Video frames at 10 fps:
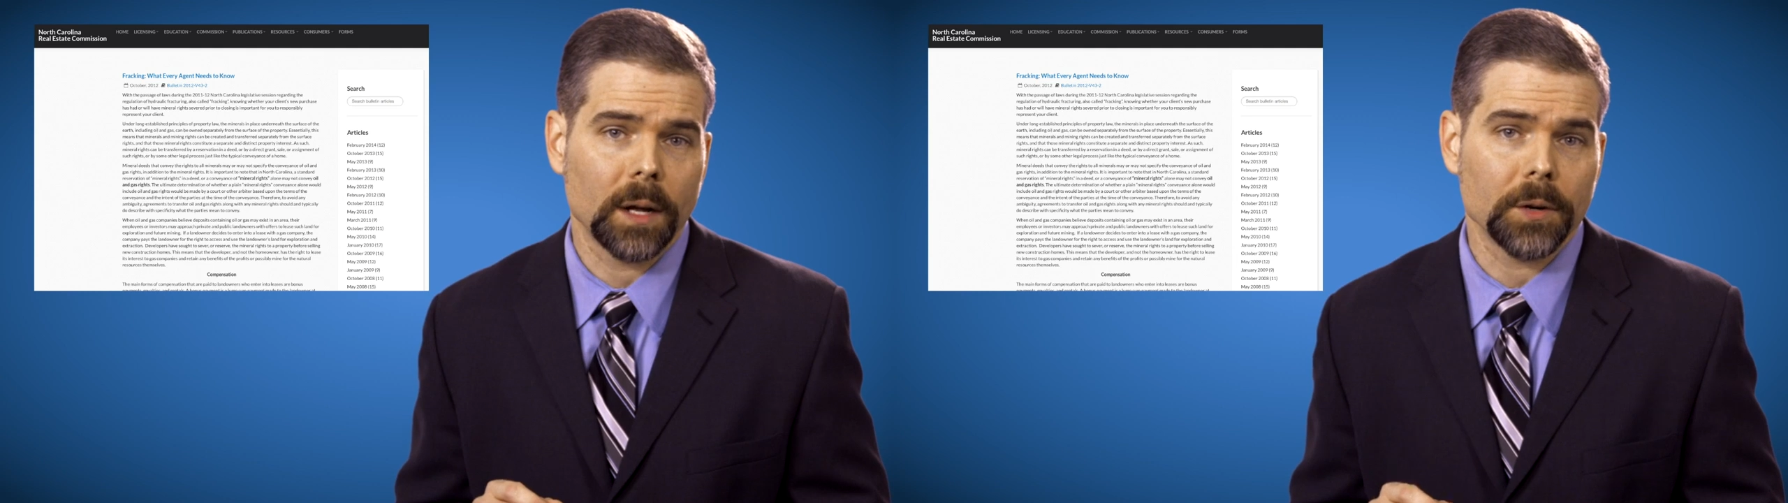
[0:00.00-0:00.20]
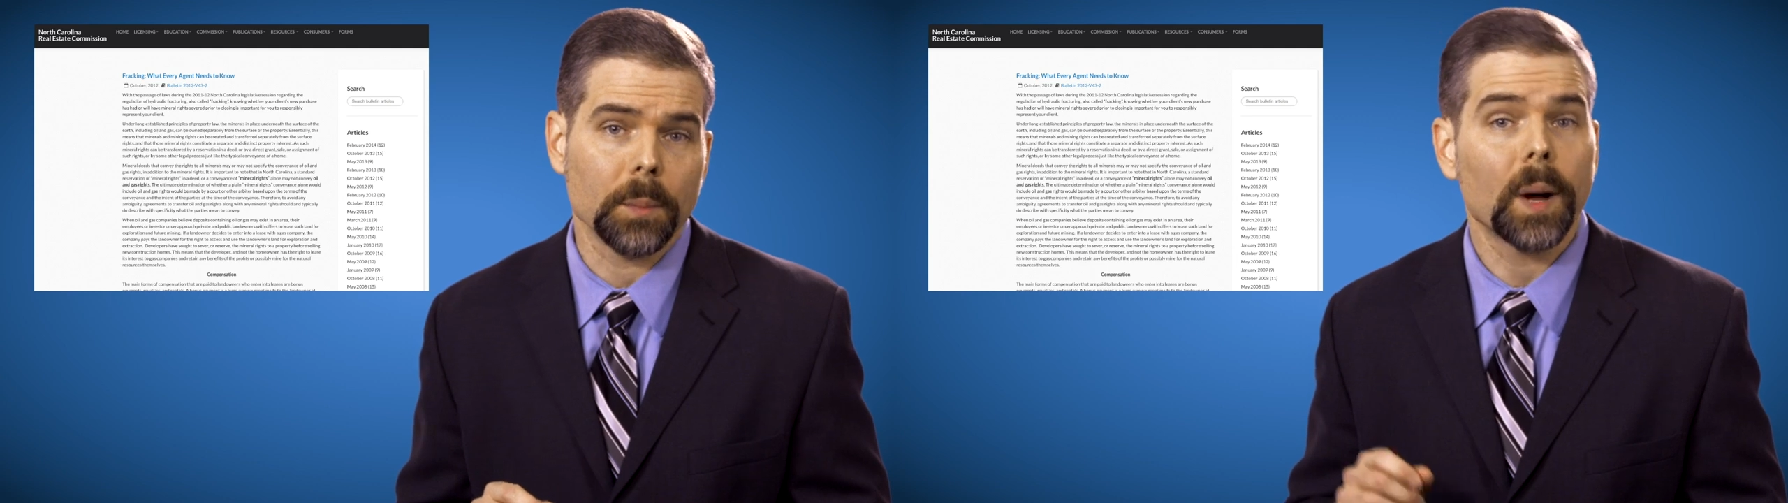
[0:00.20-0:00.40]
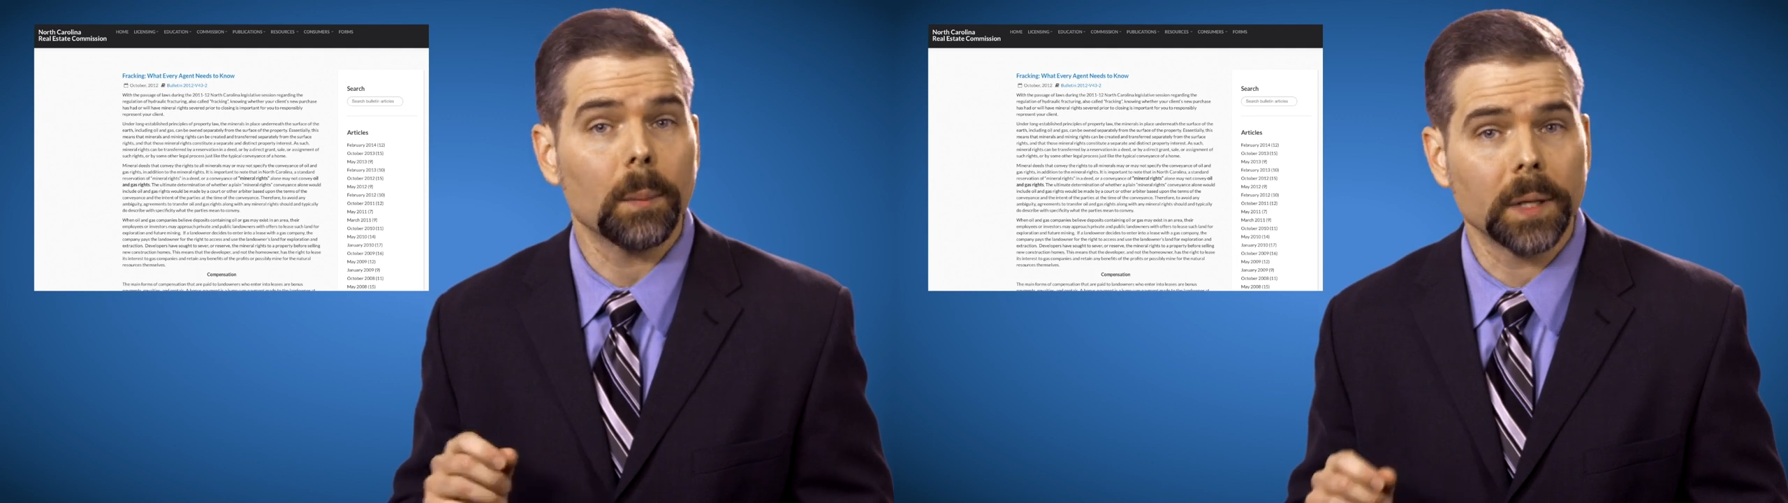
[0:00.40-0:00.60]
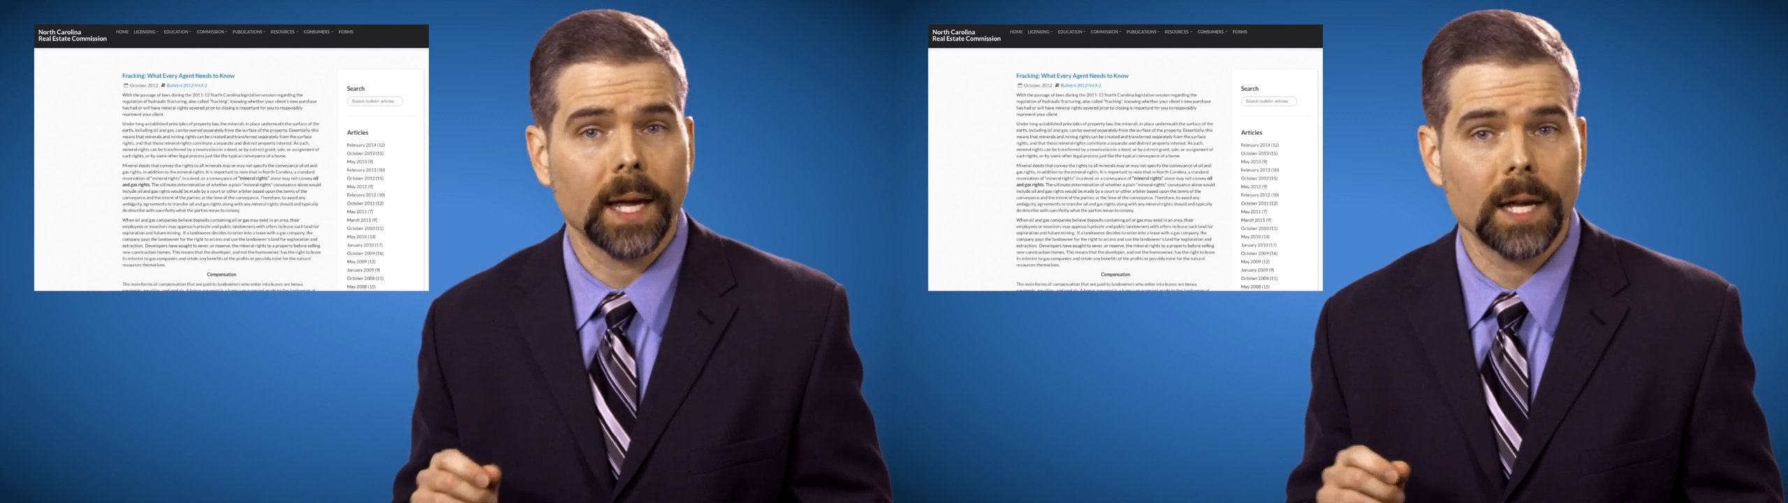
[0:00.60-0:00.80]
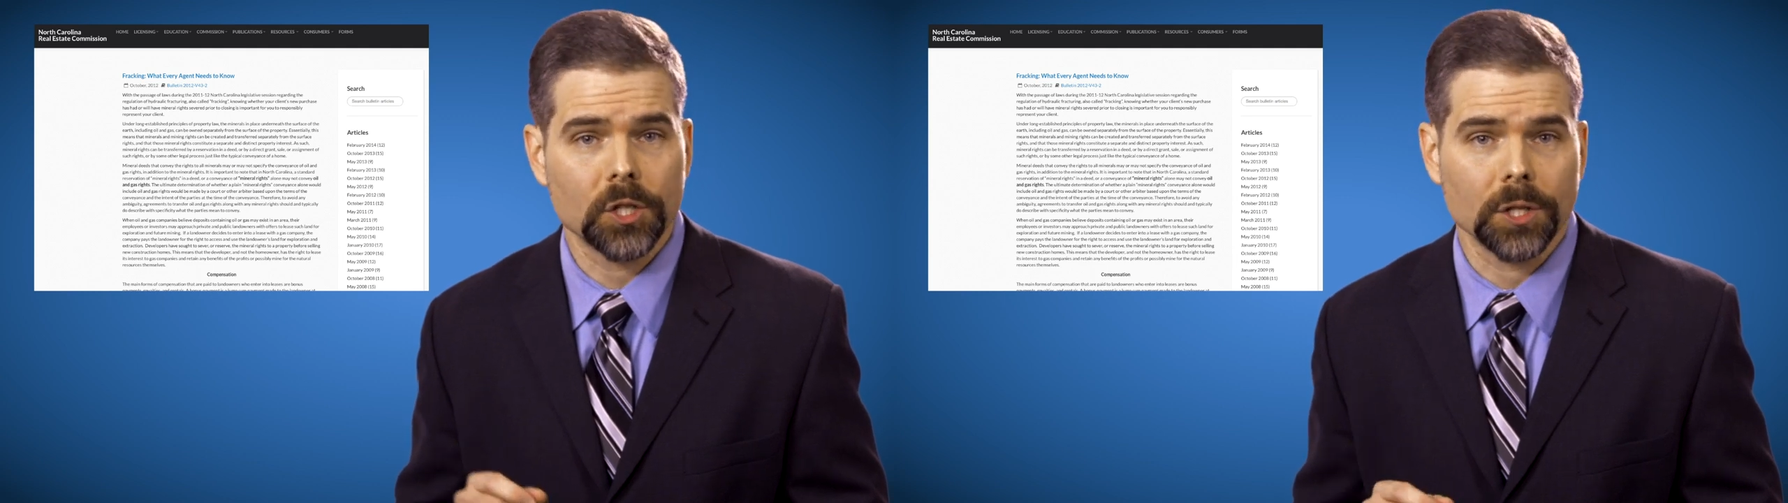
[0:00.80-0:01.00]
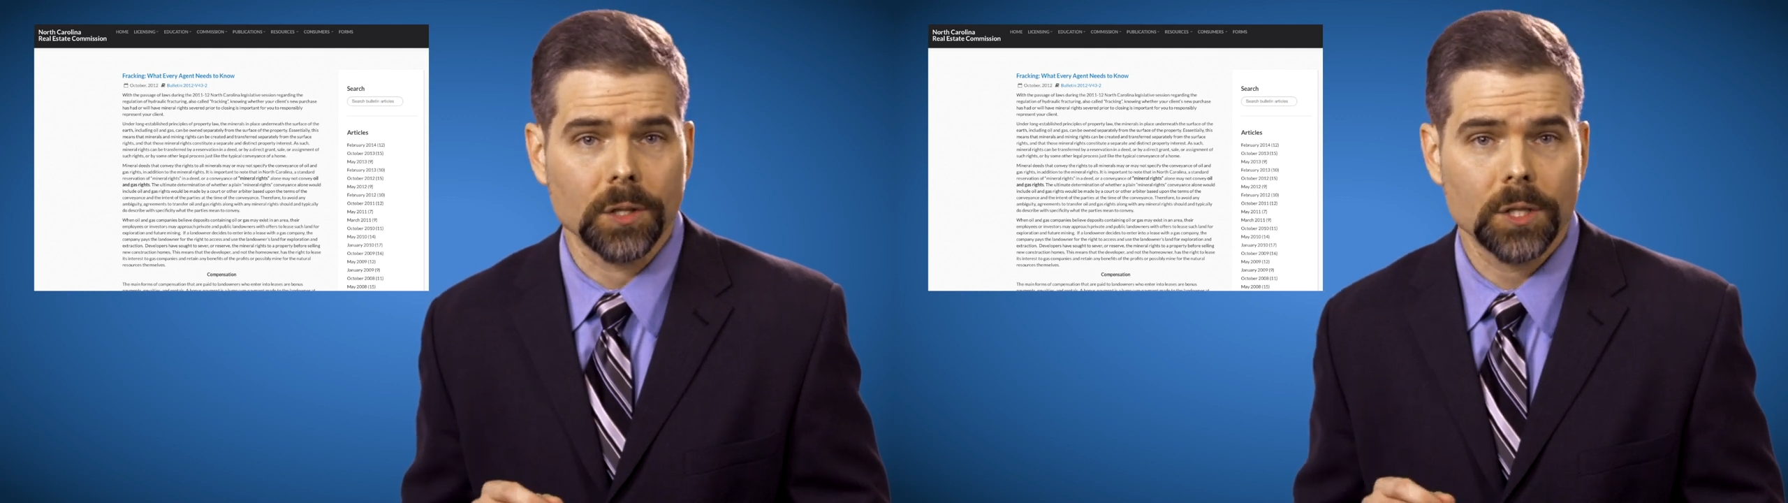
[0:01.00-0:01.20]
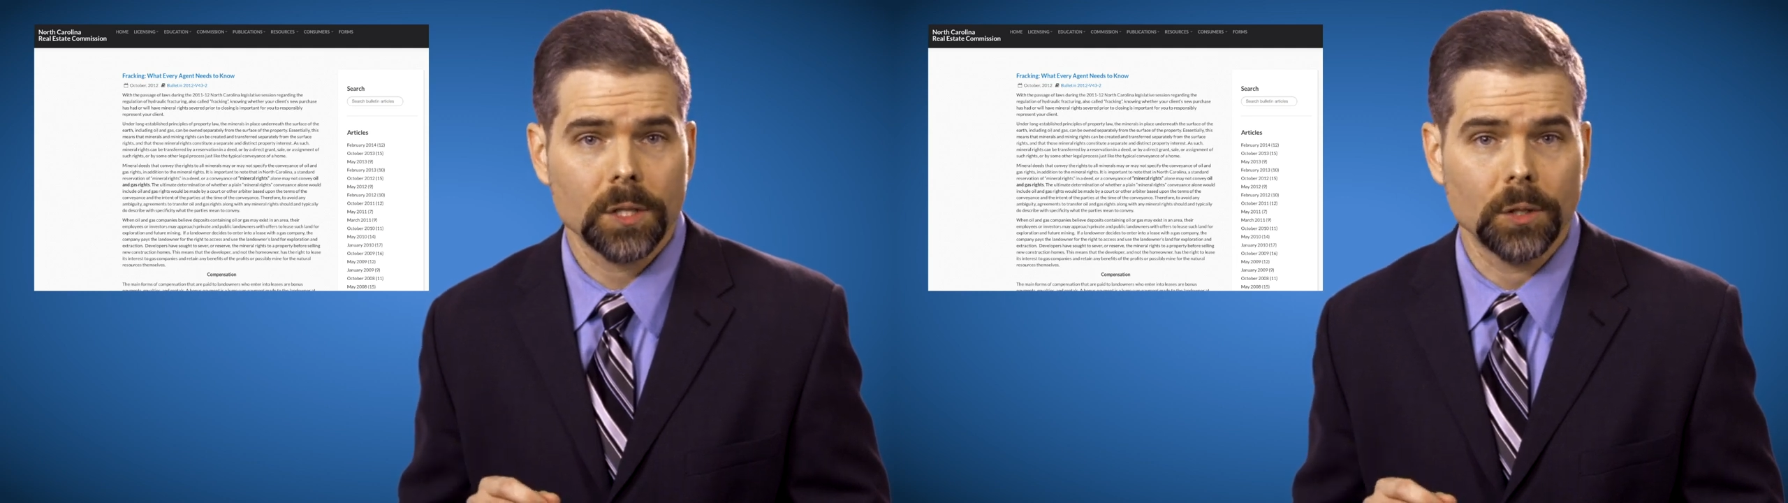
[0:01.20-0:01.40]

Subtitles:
under Publications.